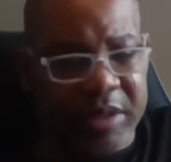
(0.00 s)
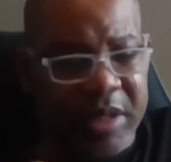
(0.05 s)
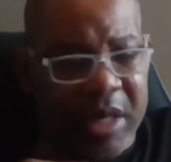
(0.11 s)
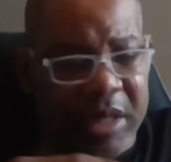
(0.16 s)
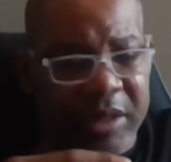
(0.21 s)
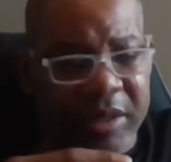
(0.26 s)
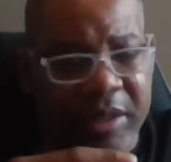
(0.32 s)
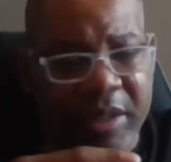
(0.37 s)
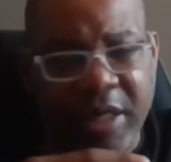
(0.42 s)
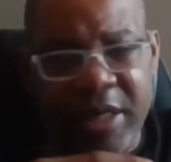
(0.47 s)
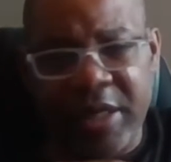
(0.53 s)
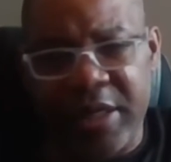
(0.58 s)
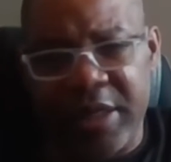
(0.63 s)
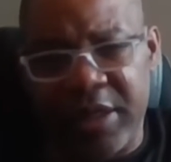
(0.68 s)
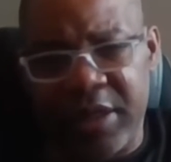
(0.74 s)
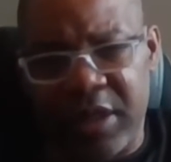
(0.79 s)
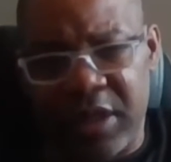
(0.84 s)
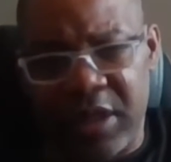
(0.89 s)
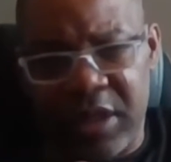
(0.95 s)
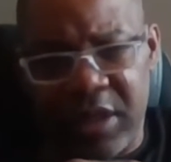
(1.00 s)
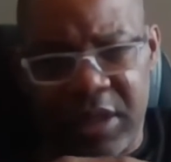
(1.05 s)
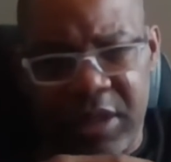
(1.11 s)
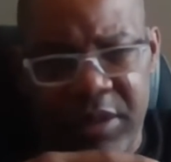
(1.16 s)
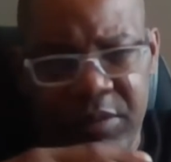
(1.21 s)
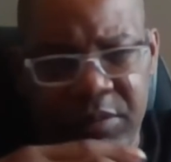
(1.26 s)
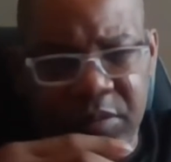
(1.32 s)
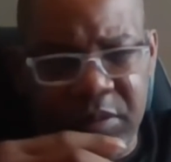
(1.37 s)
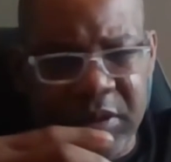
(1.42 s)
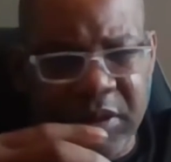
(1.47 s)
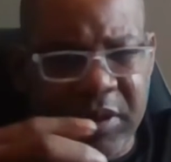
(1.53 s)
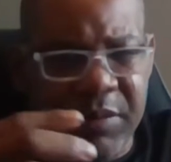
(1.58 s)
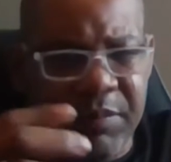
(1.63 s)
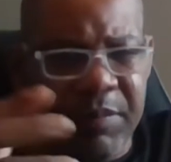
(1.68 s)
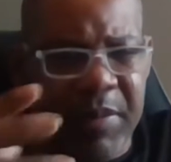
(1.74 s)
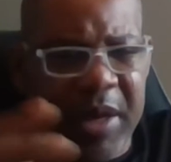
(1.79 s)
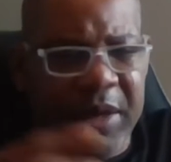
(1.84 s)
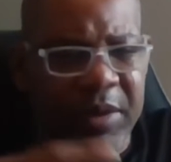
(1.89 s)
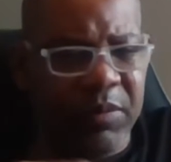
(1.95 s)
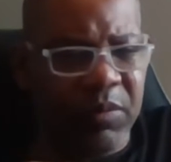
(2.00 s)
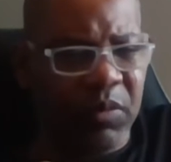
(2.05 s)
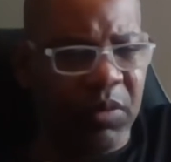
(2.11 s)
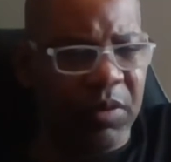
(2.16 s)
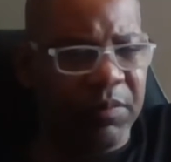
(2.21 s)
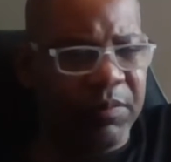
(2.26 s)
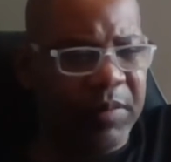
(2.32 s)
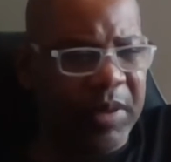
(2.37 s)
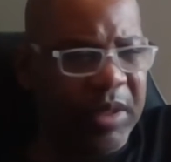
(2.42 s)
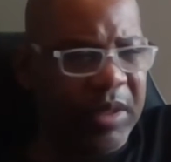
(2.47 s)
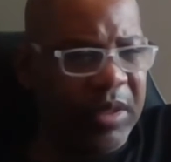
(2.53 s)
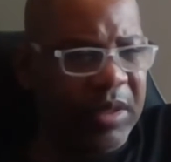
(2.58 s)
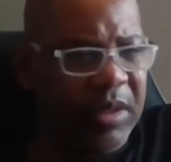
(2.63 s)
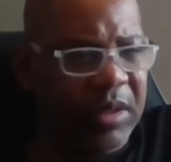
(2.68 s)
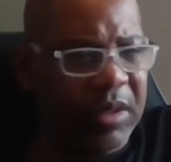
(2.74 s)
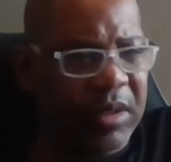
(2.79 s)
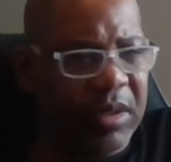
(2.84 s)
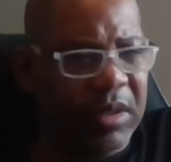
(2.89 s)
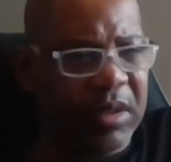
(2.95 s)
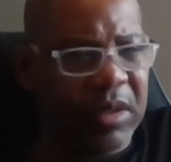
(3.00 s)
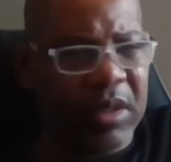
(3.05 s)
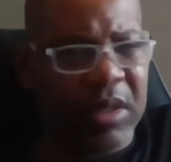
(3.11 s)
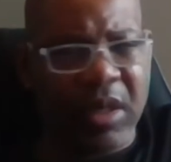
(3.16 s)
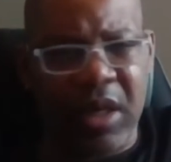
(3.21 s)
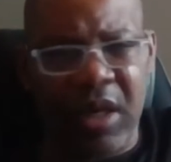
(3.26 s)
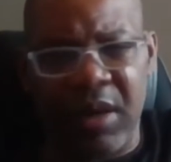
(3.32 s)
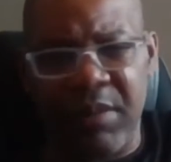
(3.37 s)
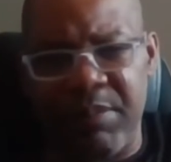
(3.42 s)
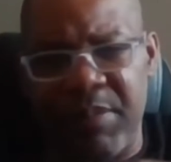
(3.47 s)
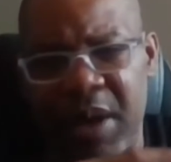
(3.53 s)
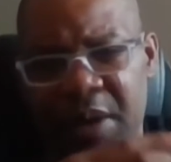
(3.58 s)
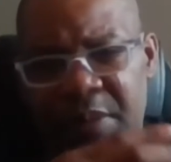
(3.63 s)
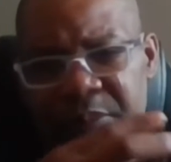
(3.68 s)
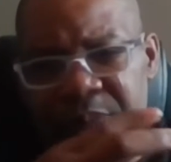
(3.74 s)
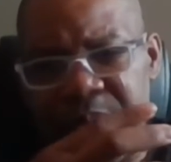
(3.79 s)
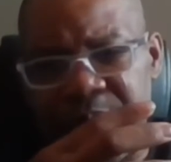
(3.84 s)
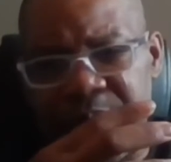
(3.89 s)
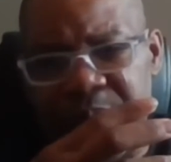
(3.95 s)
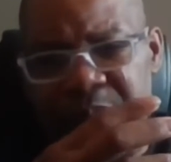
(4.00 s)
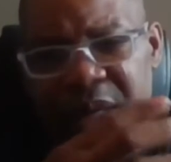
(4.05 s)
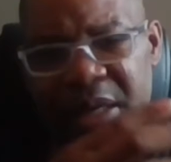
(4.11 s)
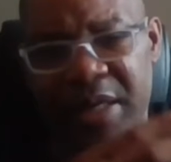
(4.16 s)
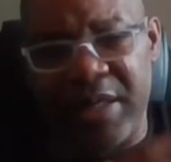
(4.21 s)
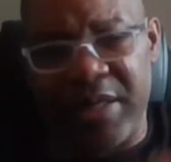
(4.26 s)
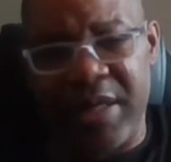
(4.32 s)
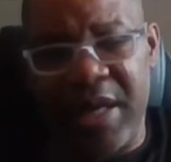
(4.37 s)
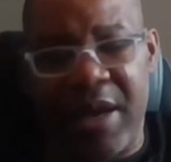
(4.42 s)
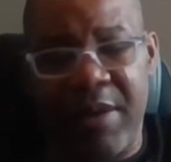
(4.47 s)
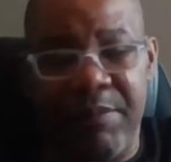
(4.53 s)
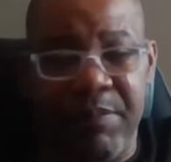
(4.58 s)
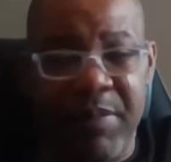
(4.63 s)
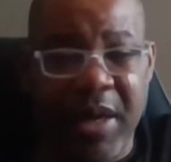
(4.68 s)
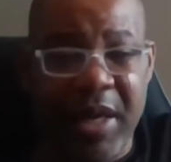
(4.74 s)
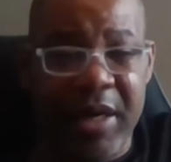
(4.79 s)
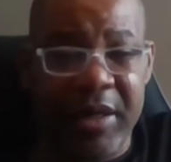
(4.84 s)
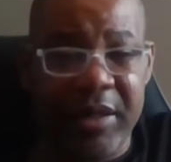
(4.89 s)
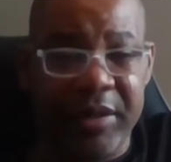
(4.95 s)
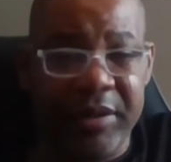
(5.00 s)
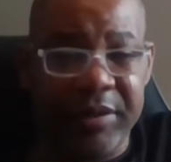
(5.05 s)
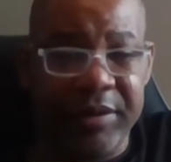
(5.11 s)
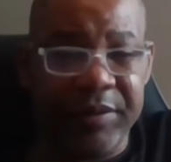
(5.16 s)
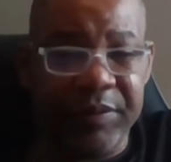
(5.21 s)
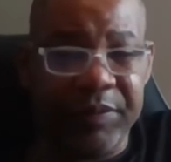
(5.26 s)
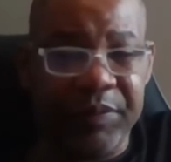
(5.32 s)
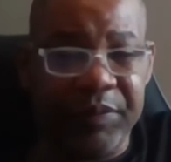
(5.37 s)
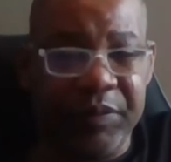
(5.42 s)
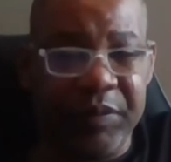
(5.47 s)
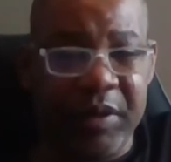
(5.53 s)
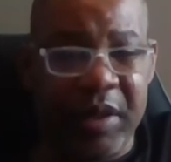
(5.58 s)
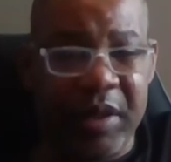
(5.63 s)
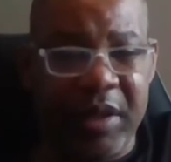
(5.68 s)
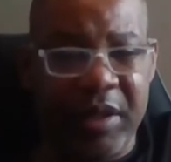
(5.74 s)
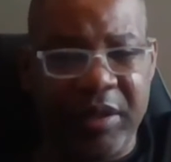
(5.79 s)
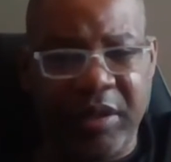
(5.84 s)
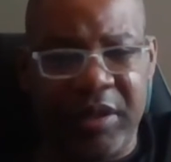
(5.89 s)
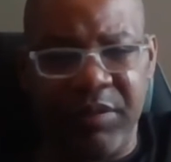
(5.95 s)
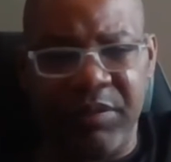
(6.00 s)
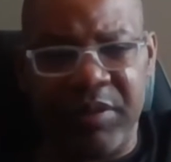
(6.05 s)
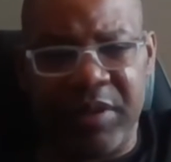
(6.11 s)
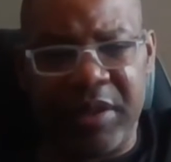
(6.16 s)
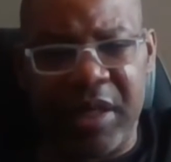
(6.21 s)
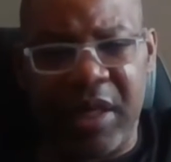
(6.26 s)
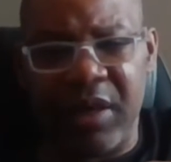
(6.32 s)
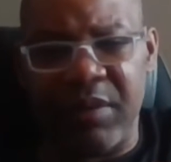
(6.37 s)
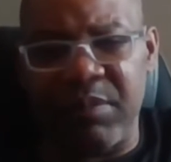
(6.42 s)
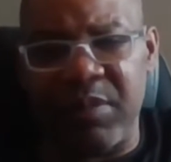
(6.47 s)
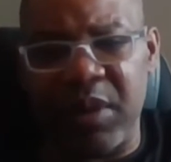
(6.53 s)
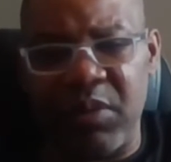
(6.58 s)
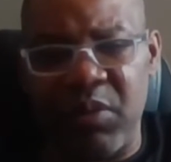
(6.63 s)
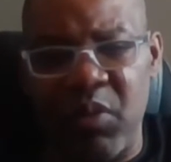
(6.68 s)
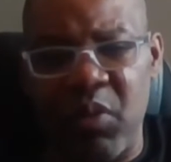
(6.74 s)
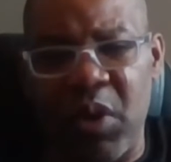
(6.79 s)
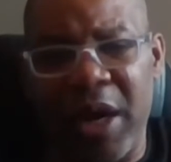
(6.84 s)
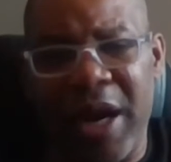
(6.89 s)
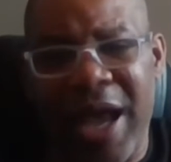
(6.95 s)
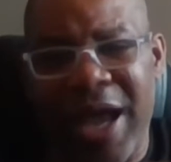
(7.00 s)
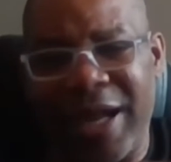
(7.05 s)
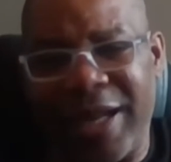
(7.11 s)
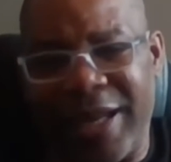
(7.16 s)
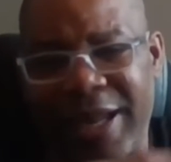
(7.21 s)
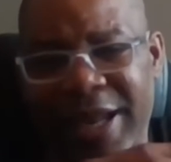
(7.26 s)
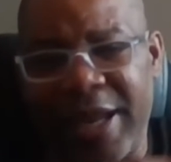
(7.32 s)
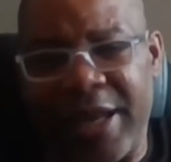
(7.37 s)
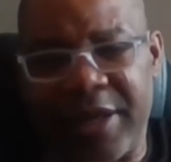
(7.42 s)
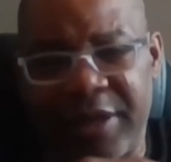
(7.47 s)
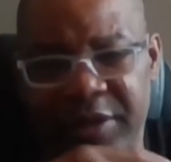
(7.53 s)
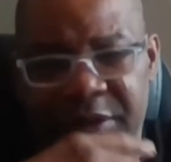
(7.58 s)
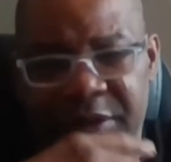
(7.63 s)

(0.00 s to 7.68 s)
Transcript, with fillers: young lady uh, was debating with me about being a diabetic, and she was telling me what I can